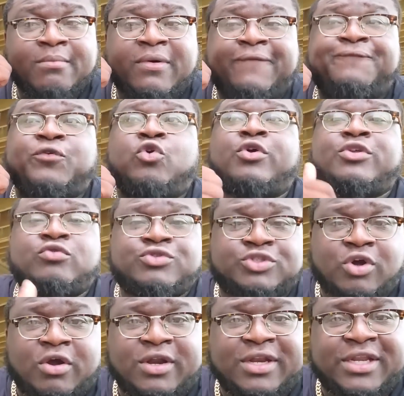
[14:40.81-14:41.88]
before you
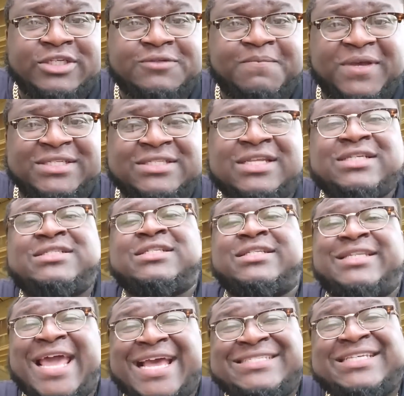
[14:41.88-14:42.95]
started this business,
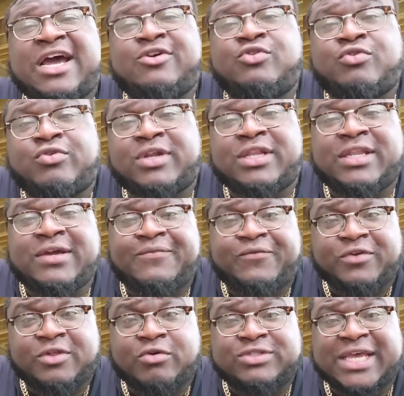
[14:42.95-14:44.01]
that's how you're going to live
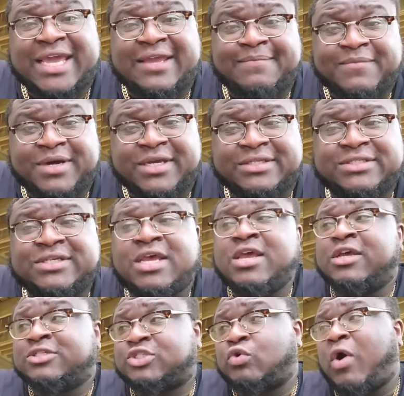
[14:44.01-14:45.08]
for those eight months.
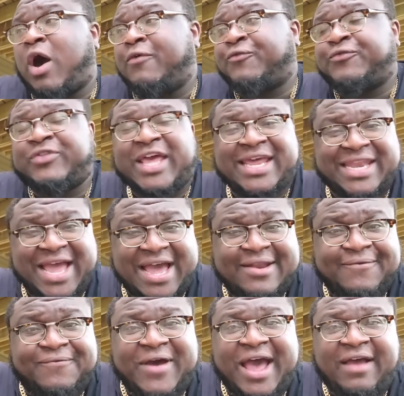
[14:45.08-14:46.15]
So off of that
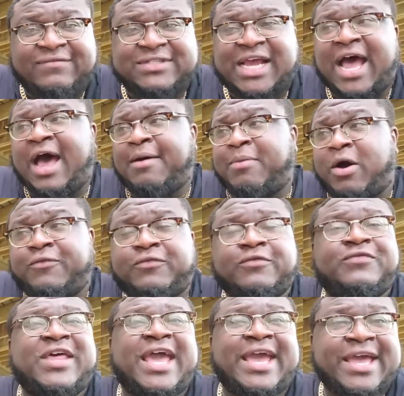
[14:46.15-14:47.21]
nine to five job, off
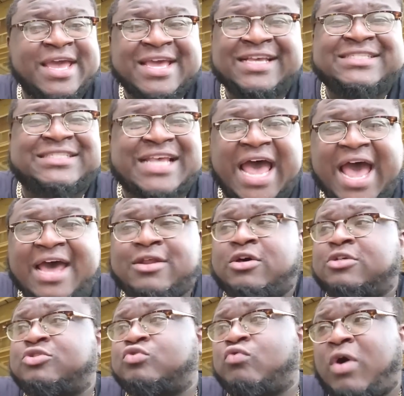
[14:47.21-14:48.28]
of that side
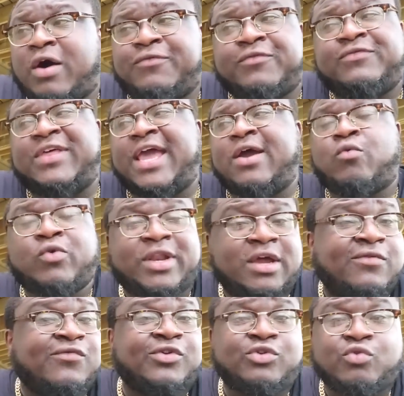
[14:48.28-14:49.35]
hustle, off of that,
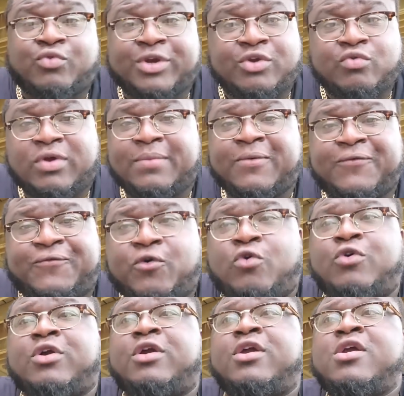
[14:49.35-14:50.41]
whatever you were doing
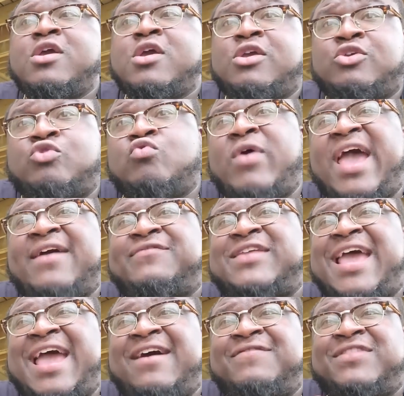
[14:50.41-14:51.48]
before, you have
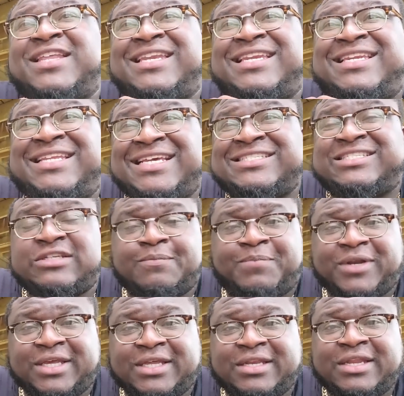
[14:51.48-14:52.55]
to have the
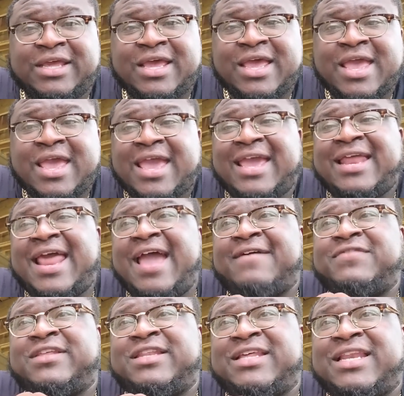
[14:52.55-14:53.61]
discipline and
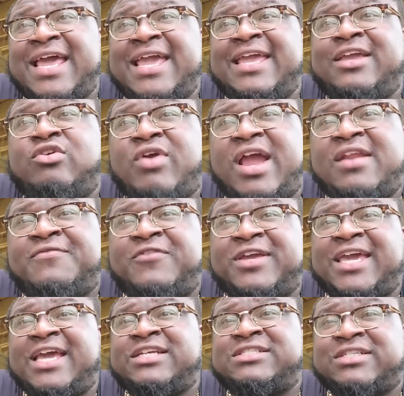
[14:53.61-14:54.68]
have the delayed
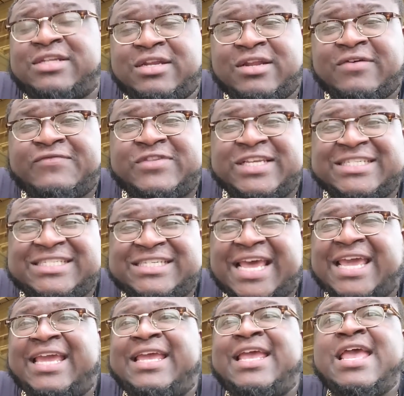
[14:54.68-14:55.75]
gratification enough to
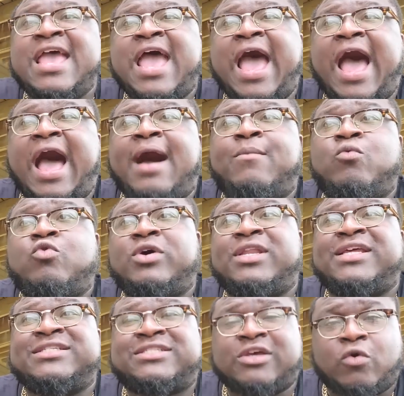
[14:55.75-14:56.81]
say, I'm
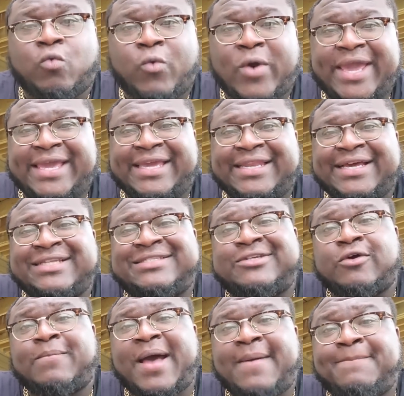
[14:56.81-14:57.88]
willing to wait
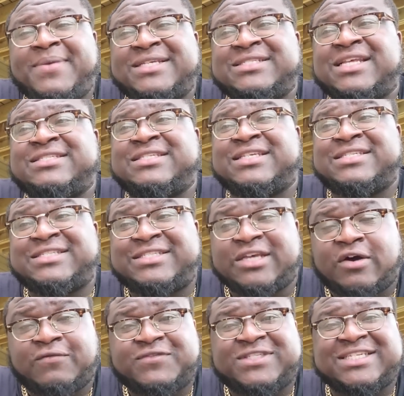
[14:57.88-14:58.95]
until my business is
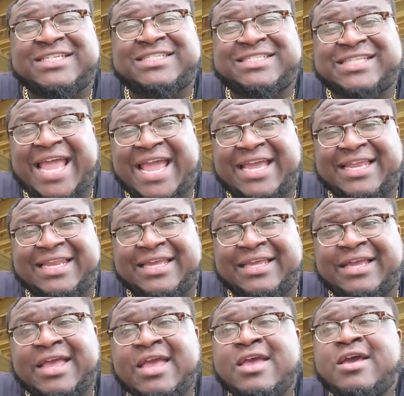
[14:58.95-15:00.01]

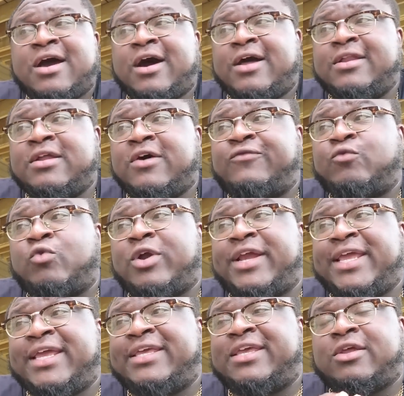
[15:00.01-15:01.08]
self-sustaining enough where
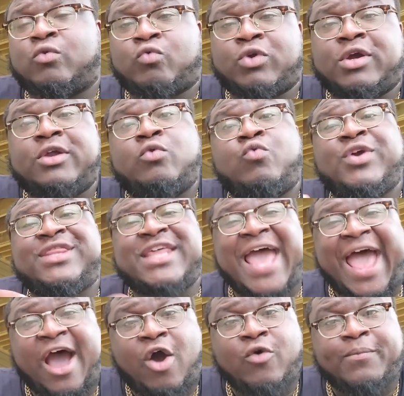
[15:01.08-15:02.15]
it can run
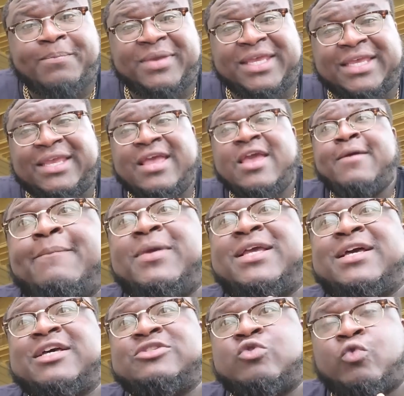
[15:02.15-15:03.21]
without me
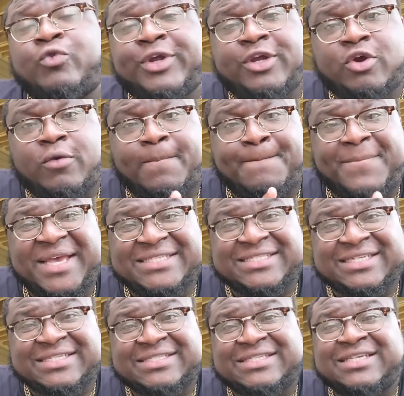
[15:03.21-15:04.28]
because real
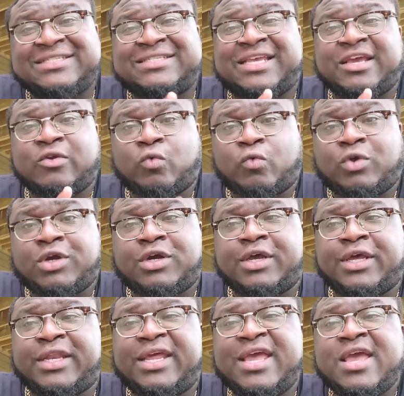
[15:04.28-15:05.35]
businesses can
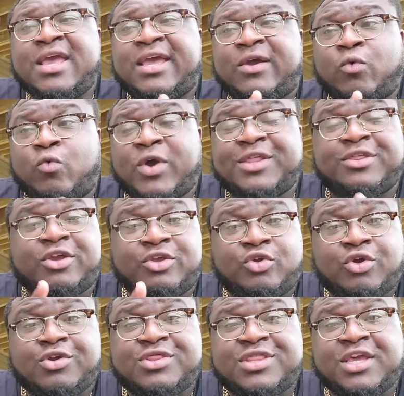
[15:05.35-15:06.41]
run whether
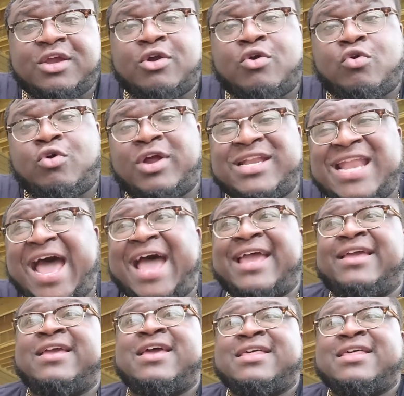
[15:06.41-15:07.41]
you're there or not.